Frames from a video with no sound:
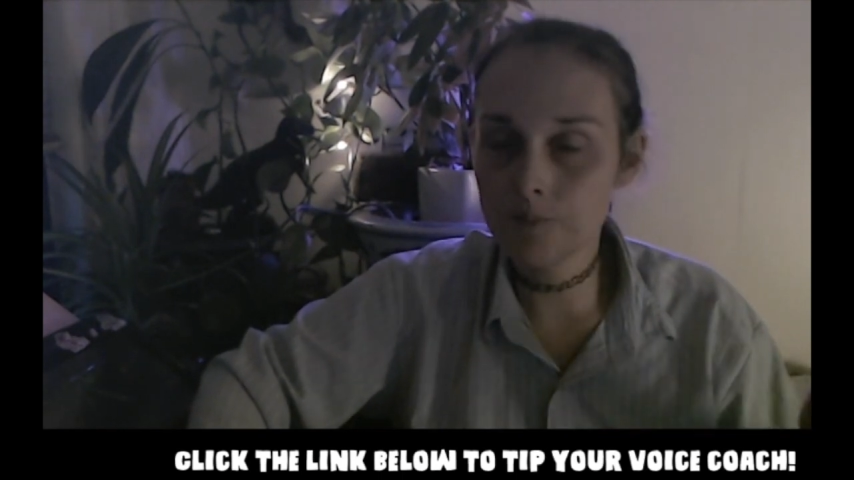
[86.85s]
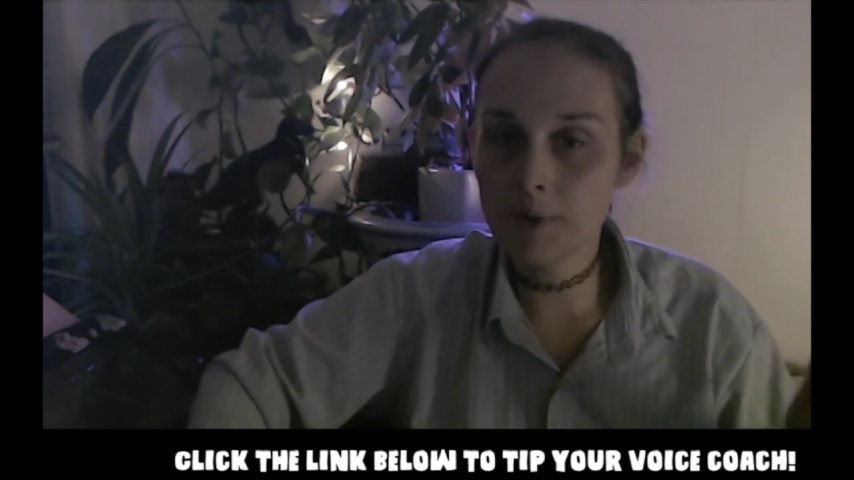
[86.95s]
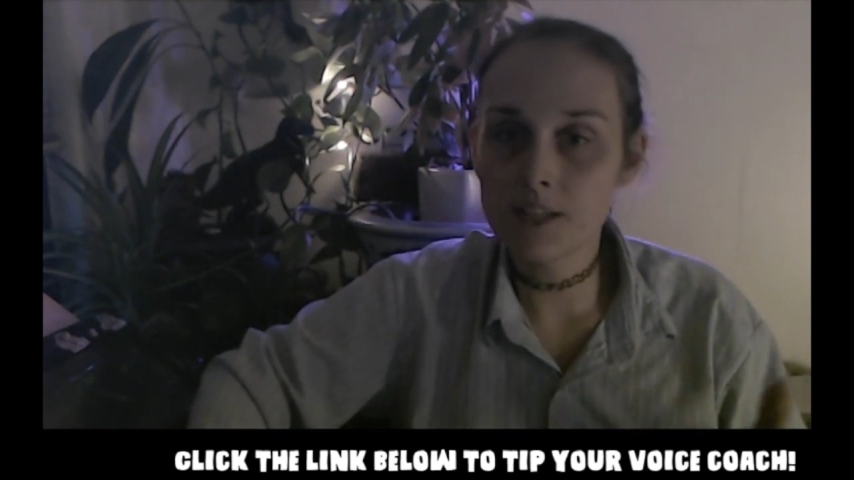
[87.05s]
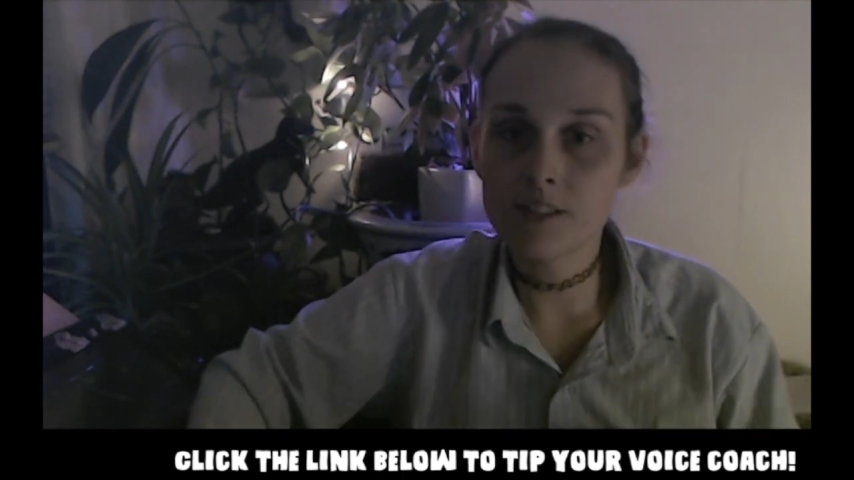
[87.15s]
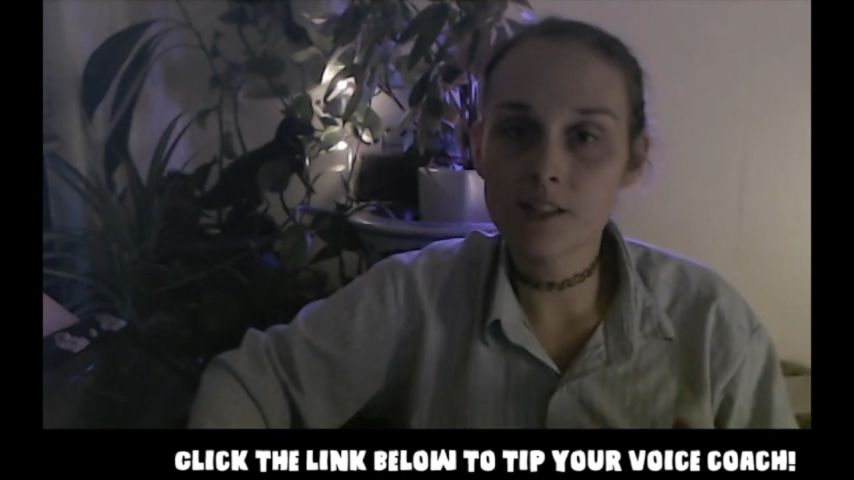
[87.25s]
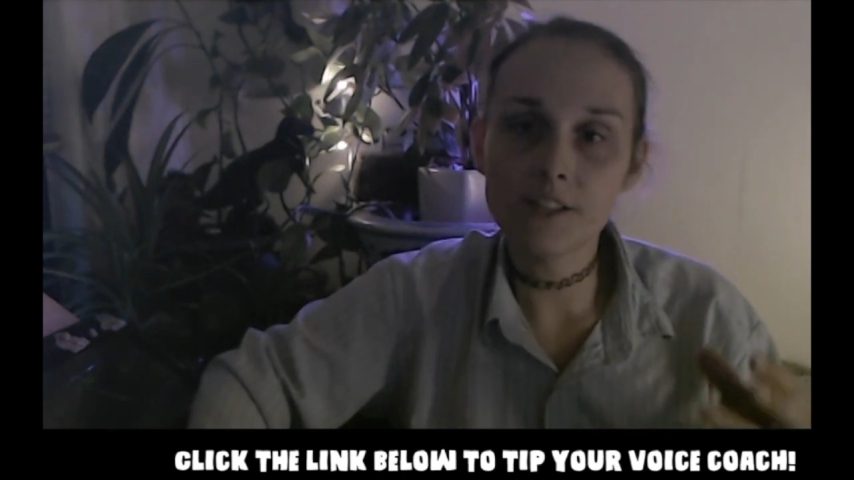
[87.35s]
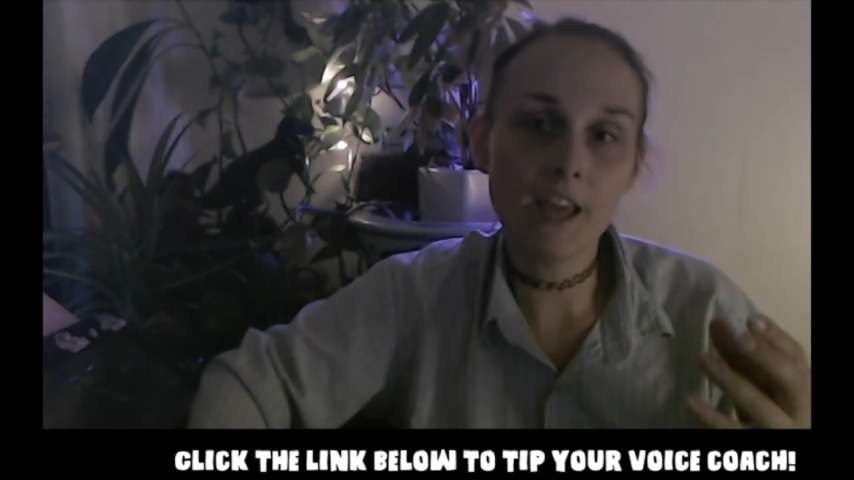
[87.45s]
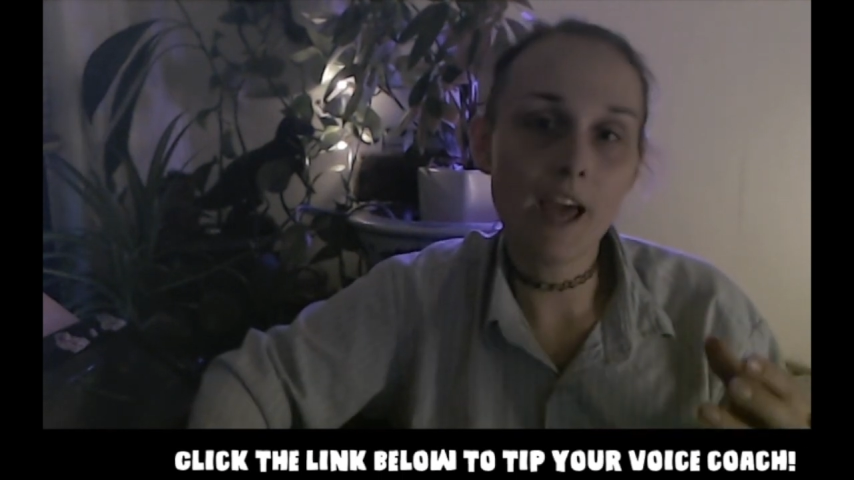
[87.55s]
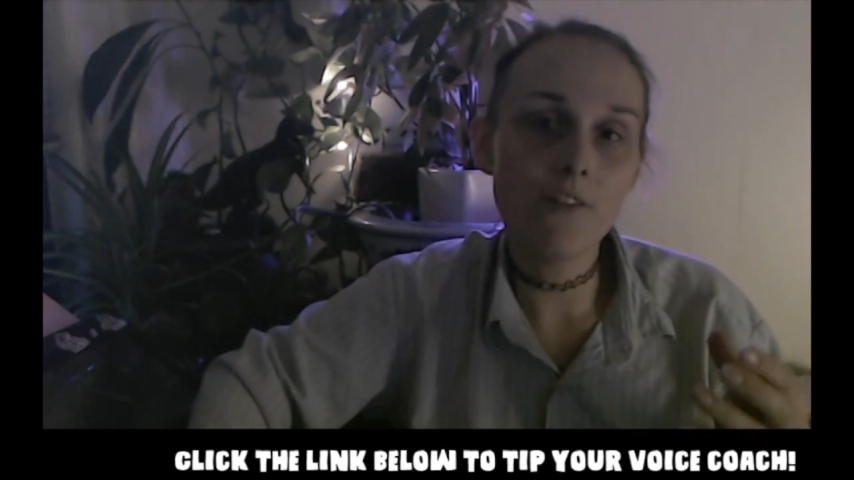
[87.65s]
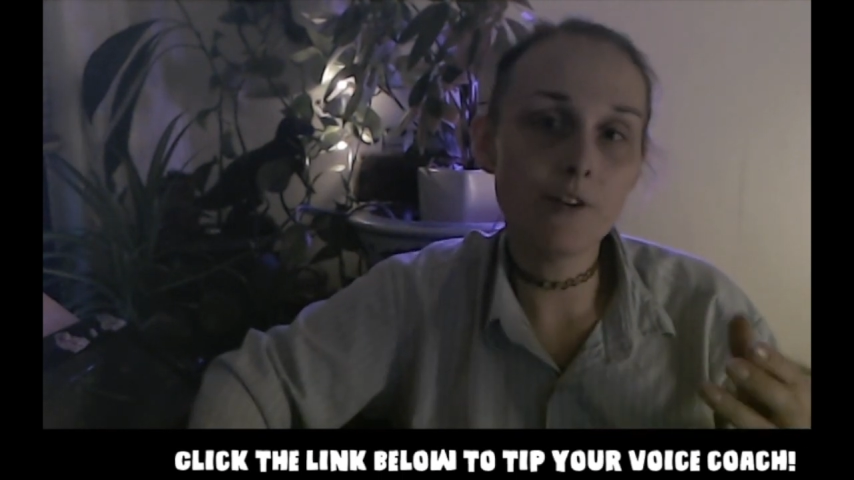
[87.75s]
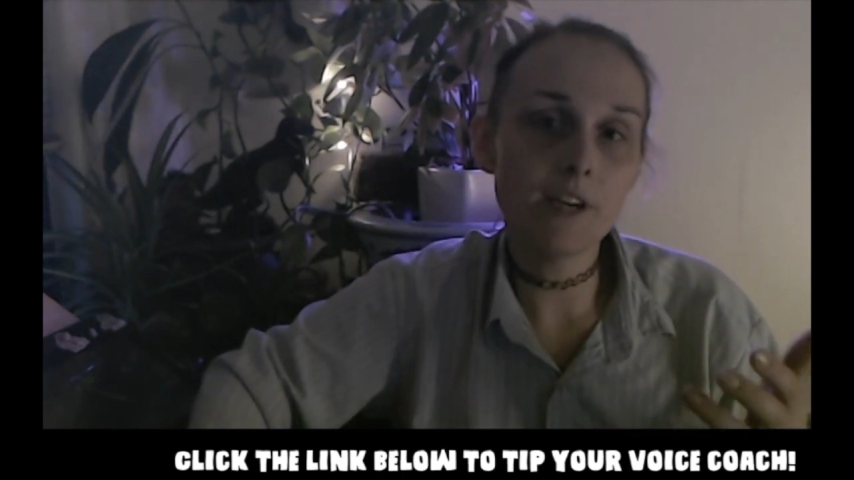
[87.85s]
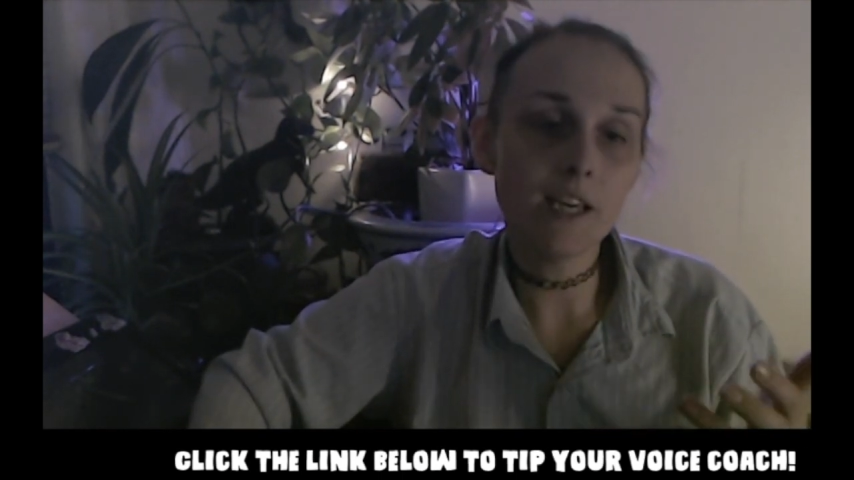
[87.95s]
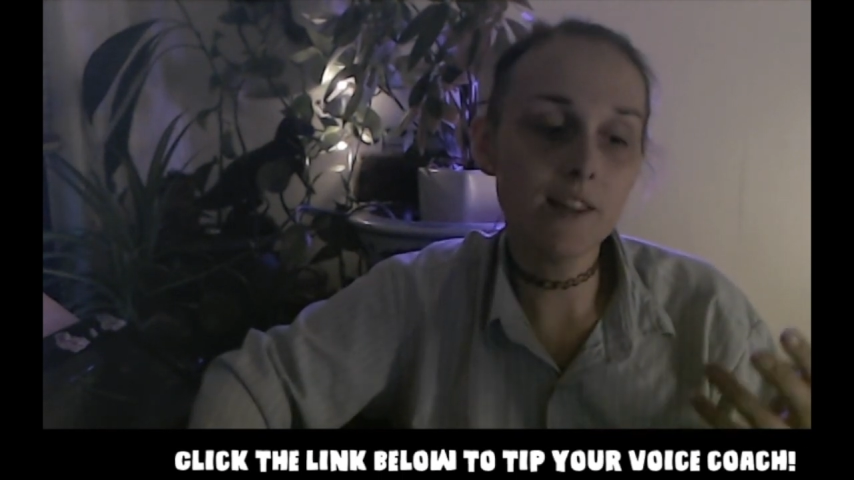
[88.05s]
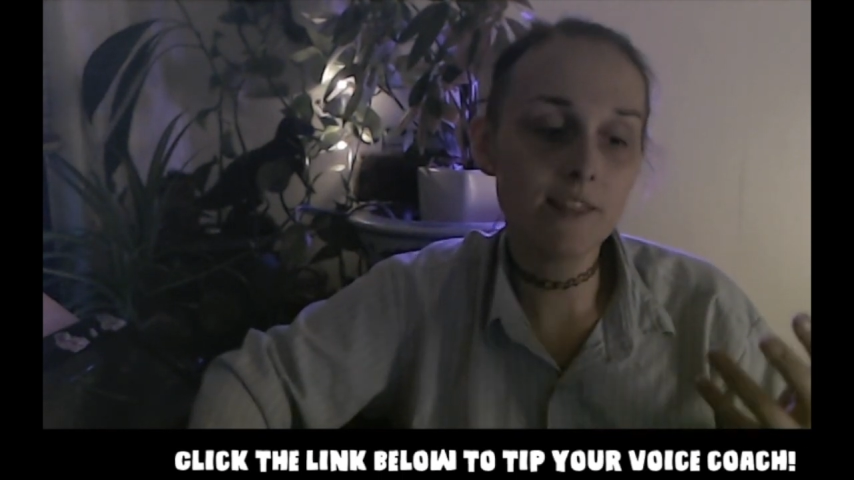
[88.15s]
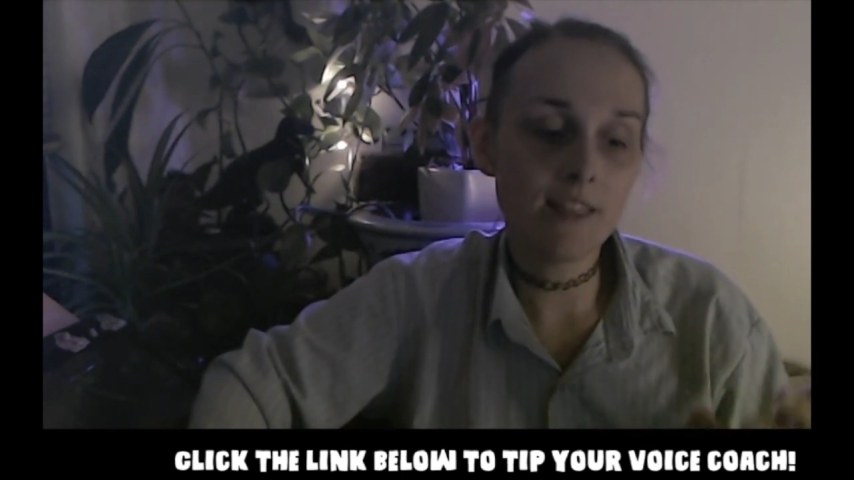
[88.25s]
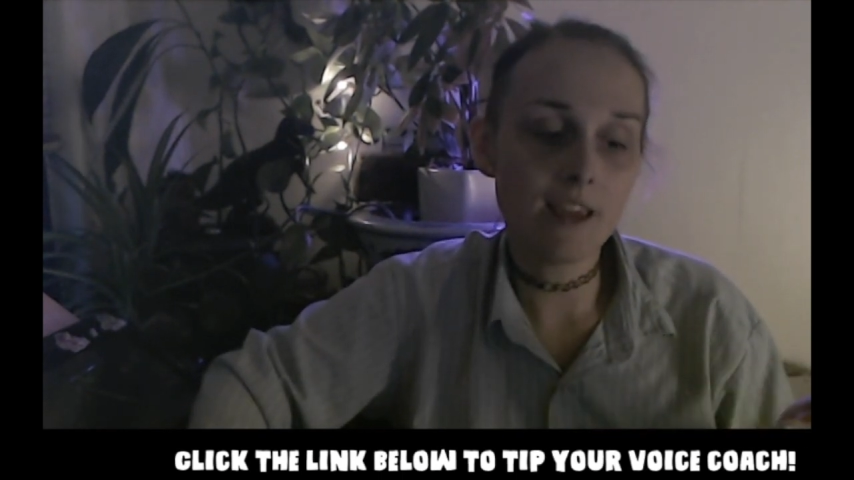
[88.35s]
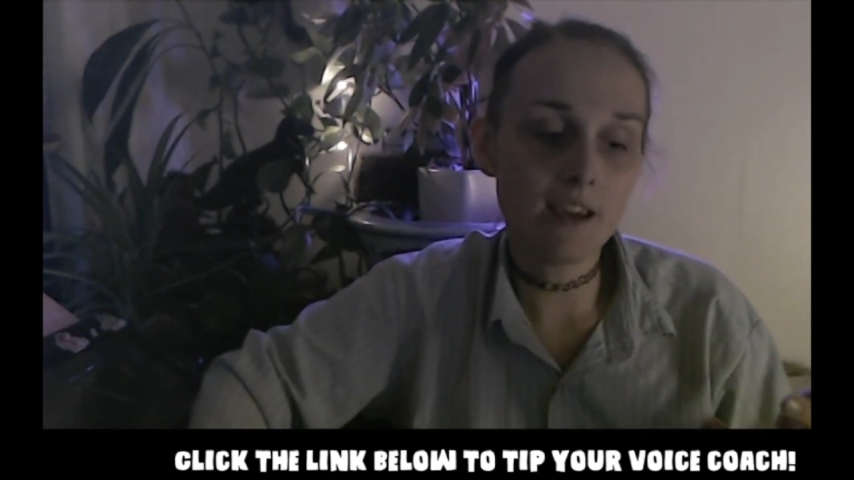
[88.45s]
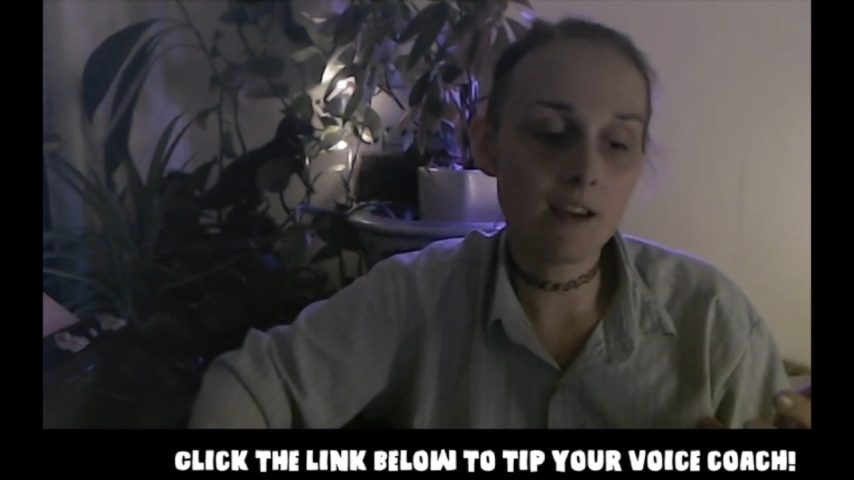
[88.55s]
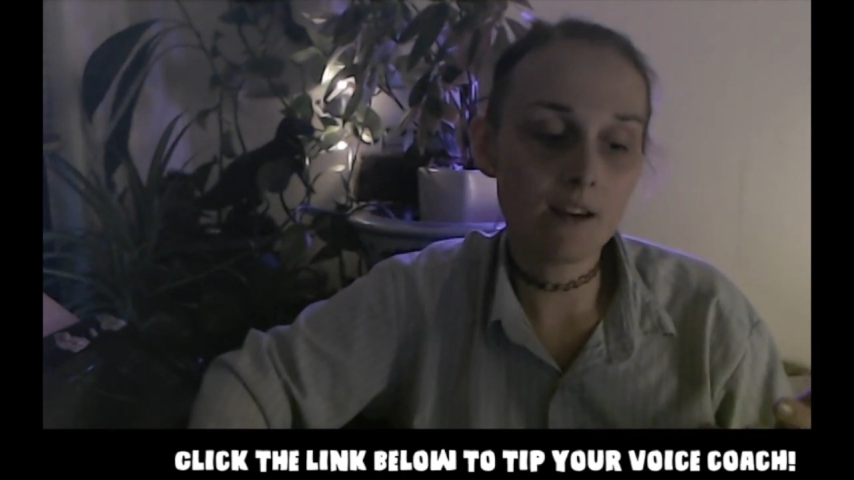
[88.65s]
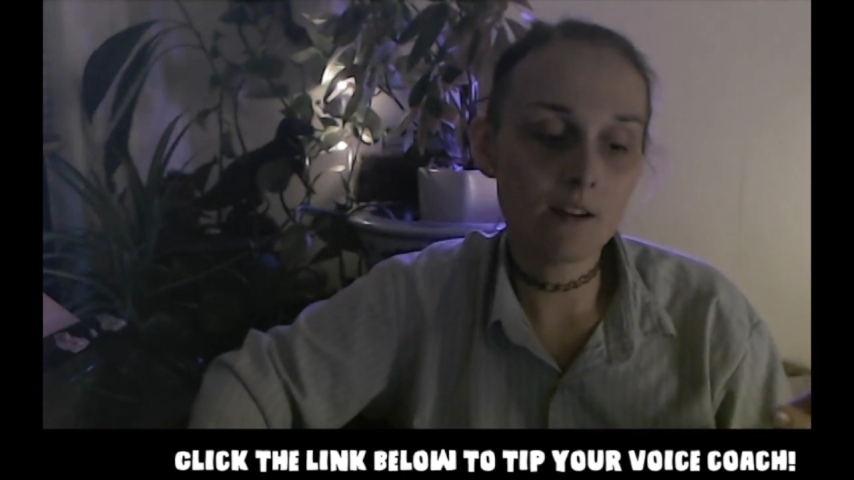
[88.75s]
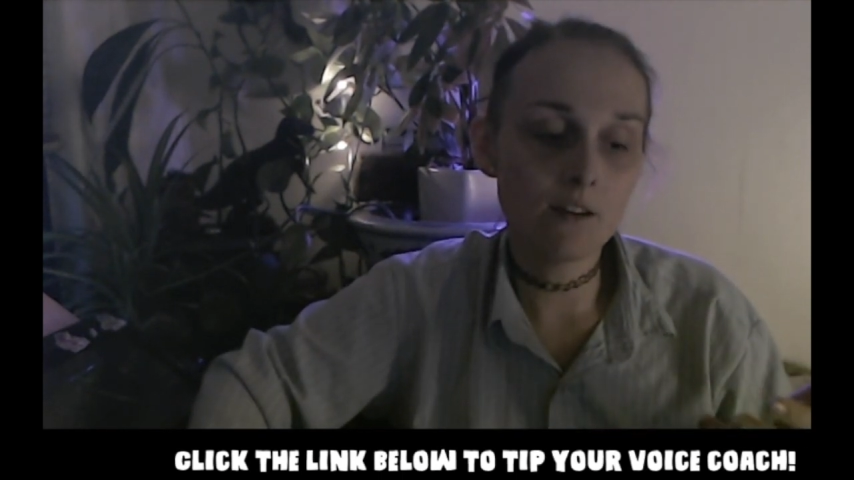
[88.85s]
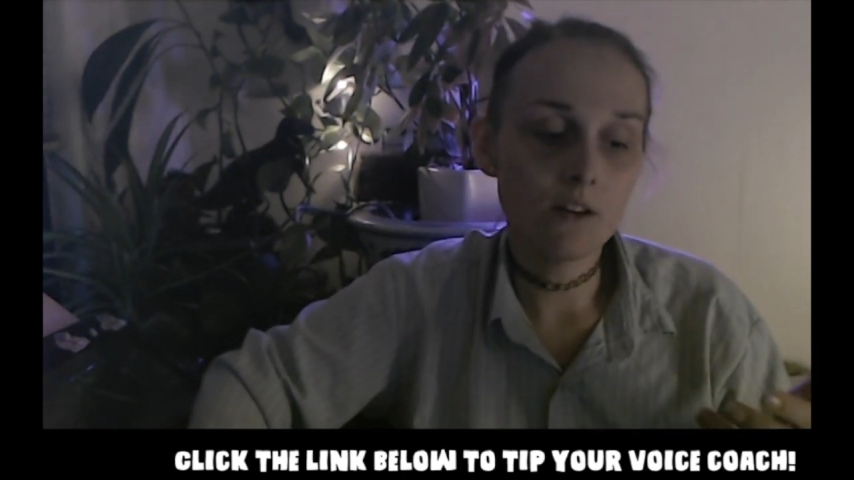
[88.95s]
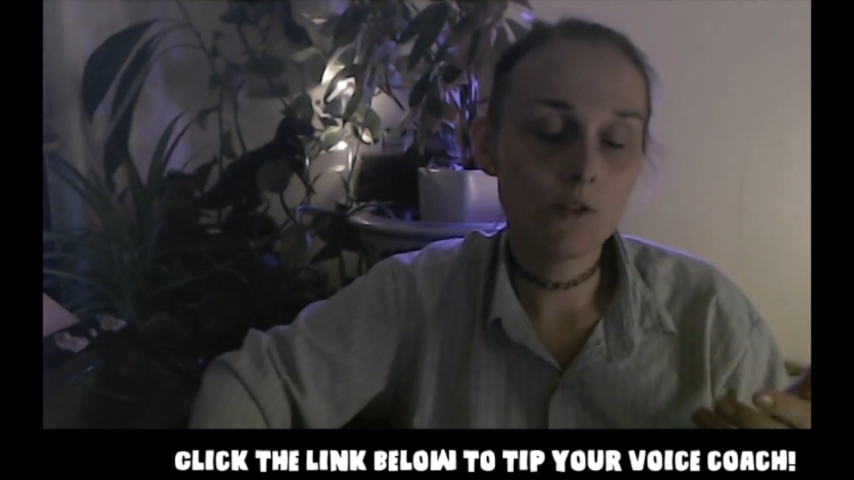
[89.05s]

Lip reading: basically everything